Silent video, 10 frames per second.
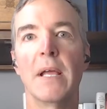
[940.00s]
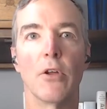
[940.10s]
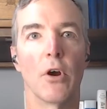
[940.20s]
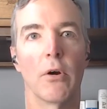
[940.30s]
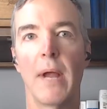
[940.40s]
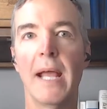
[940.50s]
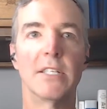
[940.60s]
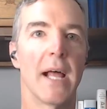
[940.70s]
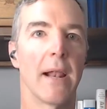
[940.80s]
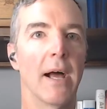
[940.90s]
either
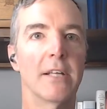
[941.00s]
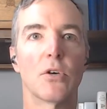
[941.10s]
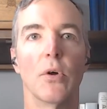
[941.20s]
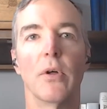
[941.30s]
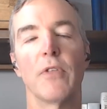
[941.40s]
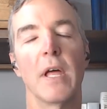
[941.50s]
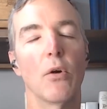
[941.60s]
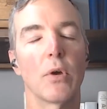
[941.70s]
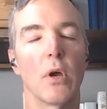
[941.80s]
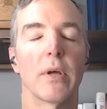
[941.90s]
aged out of high school if they
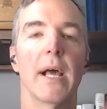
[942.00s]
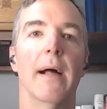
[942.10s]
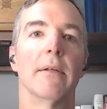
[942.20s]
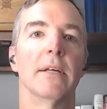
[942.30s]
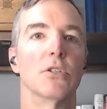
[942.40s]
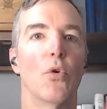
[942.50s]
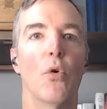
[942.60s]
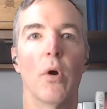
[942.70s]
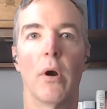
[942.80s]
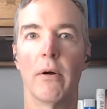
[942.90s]
don't go to college,
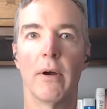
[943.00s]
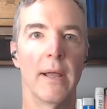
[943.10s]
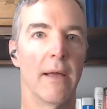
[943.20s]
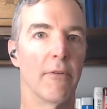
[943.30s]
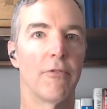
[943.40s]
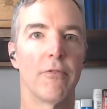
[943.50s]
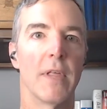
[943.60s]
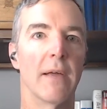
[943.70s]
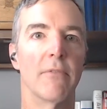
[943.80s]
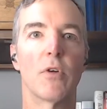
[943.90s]
or if
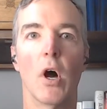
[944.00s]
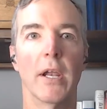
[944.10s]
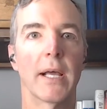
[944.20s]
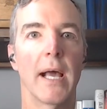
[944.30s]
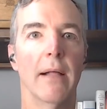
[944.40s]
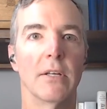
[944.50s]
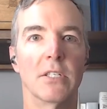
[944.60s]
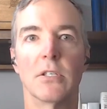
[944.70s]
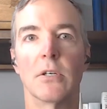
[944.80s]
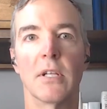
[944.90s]
they've gone to
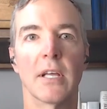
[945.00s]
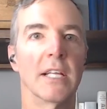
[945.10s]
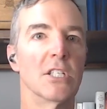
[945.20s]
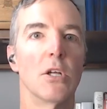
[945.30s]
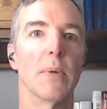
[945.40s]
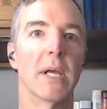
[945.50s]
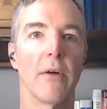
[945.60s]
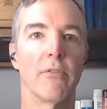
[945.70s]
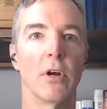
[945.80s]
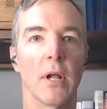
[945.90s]
college, they can still be
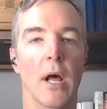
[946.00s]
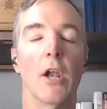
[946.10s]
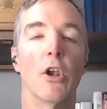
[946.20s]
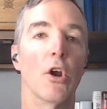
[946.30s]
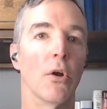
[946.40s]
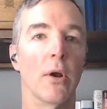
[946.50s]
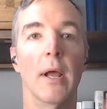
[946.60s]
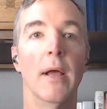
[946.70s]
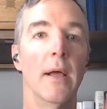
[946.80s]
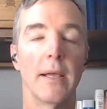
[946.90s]
covered under,
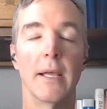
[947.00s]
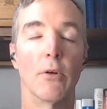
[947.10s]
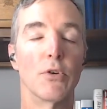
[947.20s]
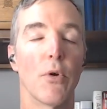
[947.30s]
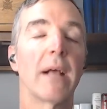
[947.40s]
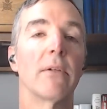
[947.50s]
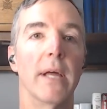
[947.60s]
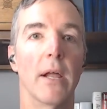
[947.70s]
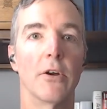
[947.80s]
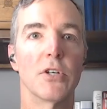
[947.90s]

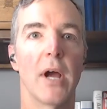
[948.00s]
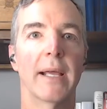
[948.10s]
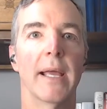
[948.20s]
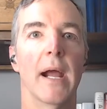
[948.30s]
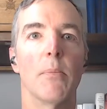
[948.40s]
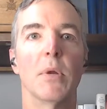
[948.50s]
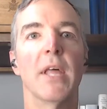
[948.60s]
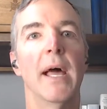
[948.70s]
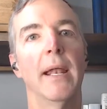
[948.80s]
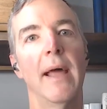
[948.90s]
directly under TRICARE.
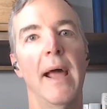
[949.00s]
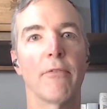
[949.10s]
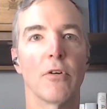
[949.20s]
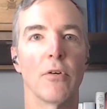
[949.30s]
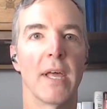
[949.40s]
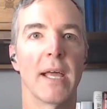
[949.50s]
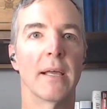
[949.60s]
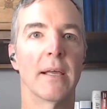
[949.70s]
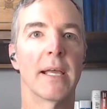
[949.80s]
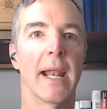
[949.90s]
But then after
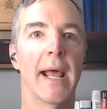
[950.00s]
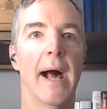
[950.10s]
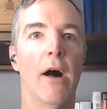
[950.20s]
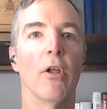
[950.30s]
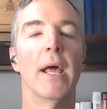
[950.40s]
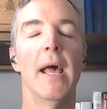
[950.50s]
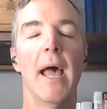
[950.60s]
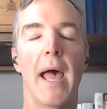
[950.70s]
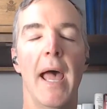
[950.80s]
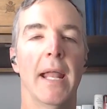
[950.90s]
they get out,
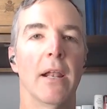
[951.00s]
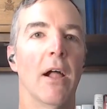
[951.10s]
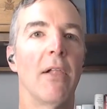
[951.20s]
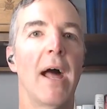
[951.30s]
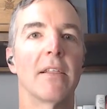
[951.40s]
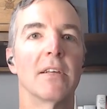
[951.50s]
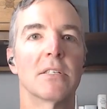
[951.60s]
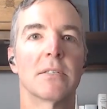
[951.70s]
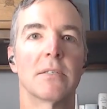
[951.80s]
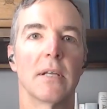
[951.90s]
and a lot of
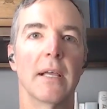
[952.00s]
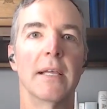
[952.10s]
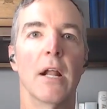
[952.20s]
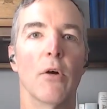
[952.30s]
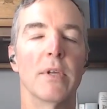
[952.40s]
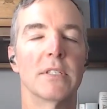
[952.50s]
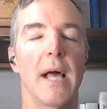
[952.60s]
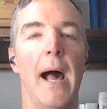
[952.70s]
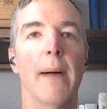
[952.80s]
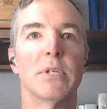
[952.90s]
this,
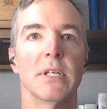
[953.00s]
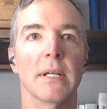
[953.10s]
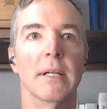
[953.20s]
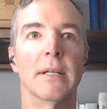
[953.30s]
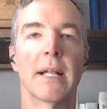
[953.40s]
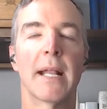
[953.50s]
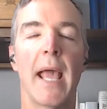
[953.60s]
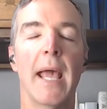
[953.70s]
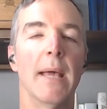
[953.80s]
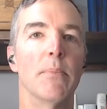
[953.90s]
this option
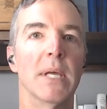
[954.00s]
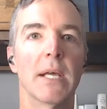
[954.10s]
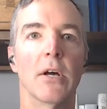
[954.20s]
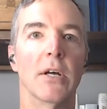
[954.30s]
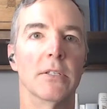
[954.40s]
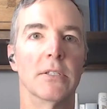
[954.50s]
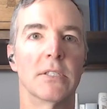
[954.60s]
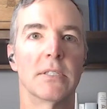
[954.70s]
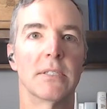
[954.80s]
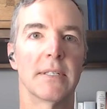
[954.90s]
came
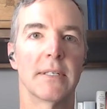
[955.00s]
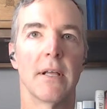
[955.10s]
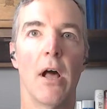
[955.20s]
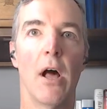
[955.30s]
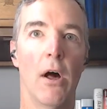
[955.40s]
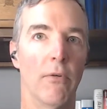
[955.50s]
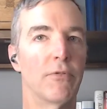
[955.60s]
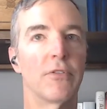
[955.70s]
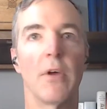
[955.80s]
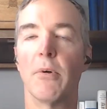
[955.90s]
because of
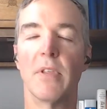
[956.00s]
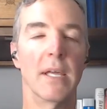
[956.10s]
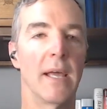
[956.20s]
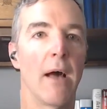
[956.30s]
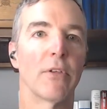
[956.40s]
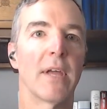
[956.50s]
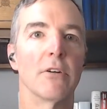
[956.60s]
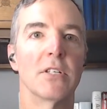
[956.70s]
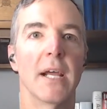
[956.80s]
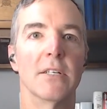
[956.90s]
some of the
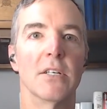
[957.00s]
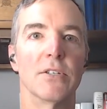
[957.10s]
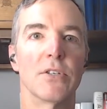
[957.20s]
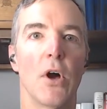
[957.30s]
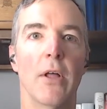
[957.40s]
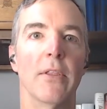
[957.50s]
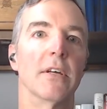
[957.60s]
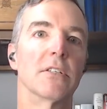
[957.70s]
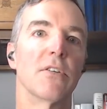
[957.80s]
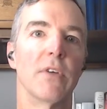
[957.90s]
healthcare changes on
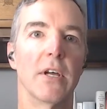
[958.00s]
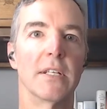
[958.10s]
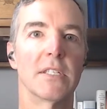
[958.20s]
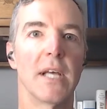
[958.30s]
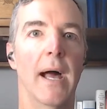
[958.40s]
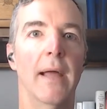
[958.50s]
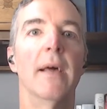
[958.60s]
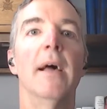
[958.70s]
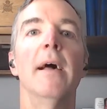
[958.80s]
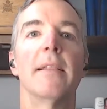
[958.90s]
the civilian side
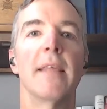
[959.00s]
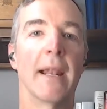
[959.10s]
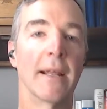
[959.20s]
that